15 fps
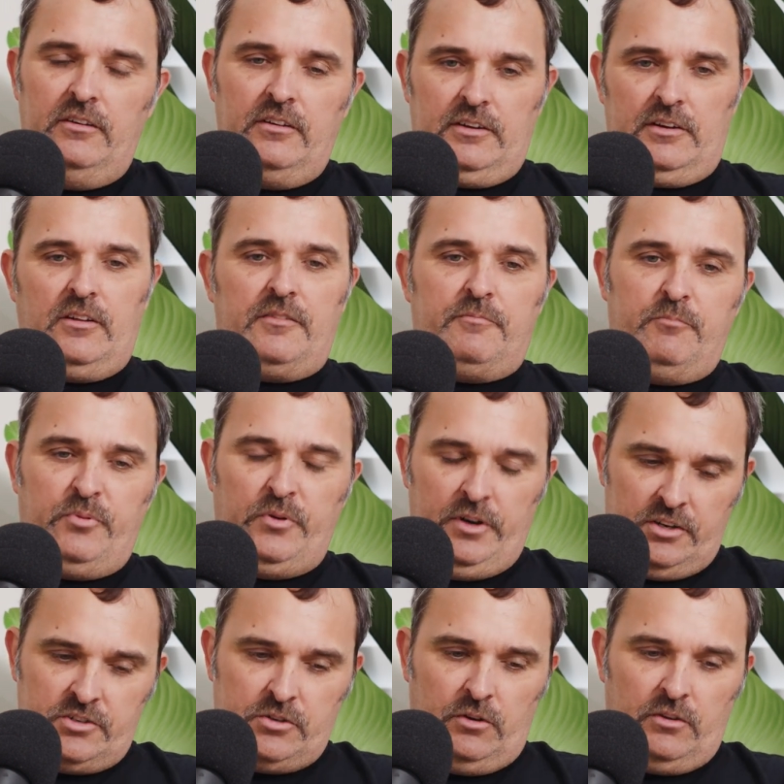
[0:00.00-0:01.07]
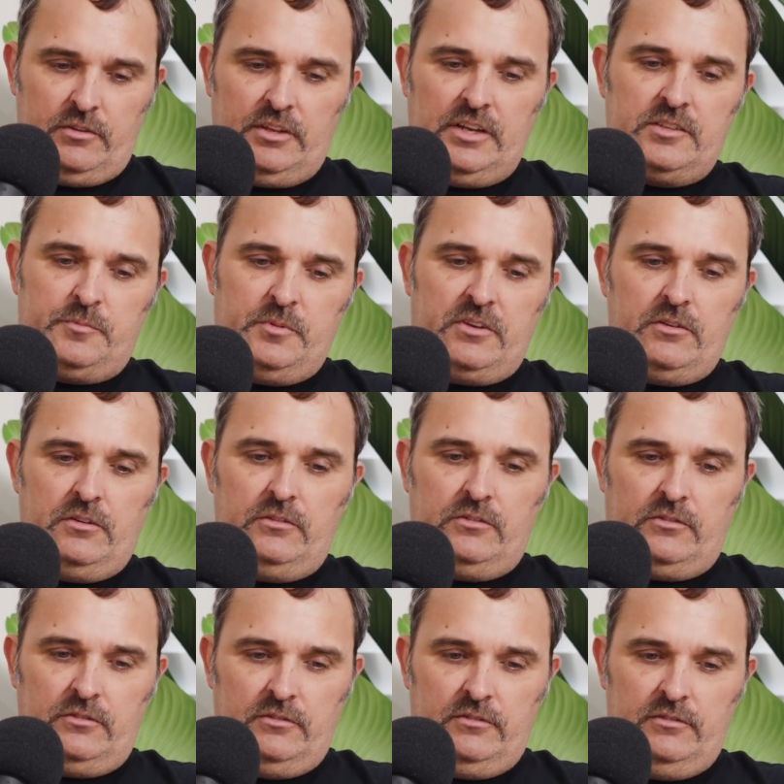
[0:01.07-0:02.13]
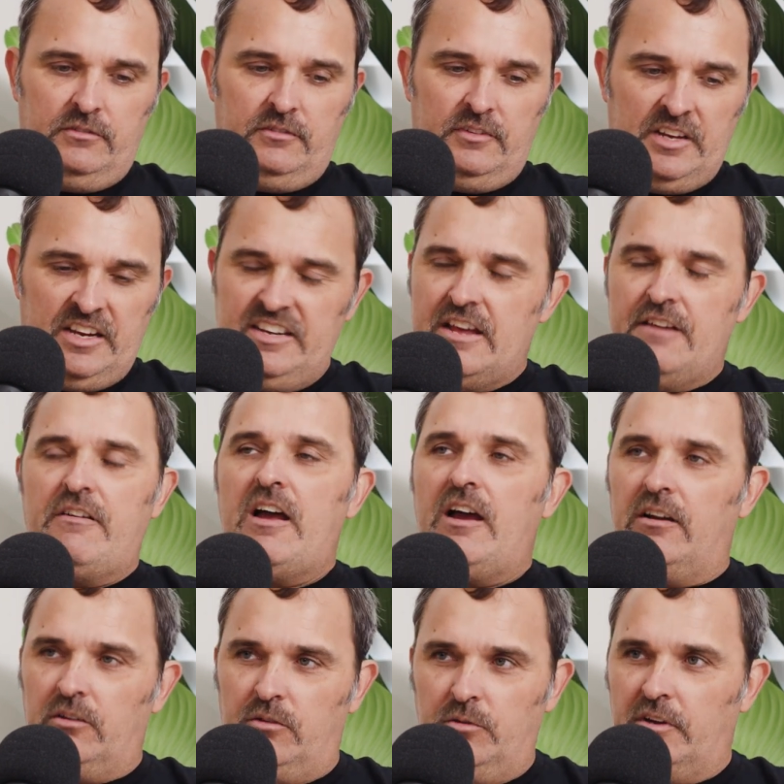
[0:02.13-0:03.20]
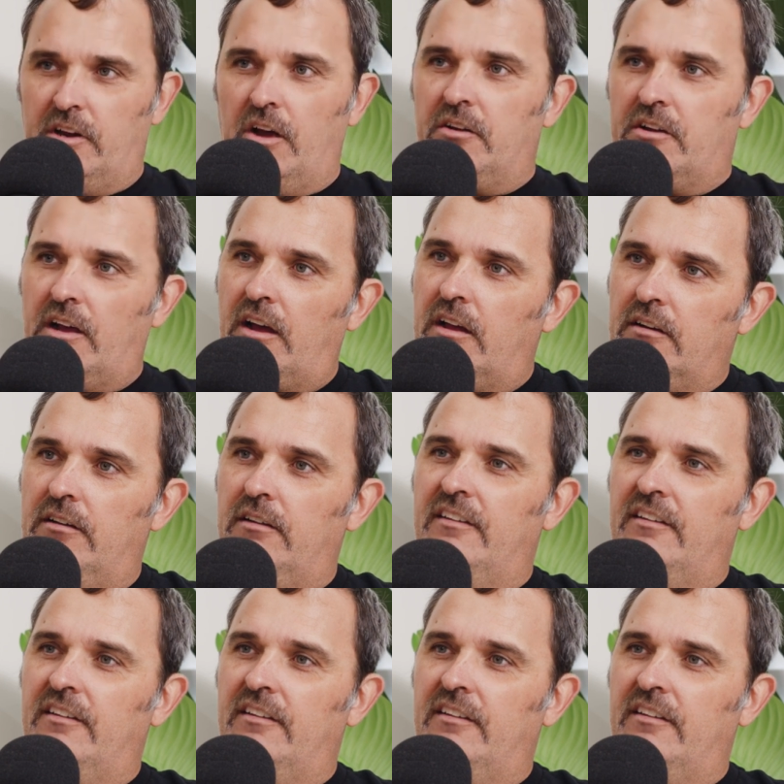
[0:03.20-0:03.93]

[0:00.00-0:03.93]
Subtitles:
And I'm pretty sure that's because he never had a good go-kart.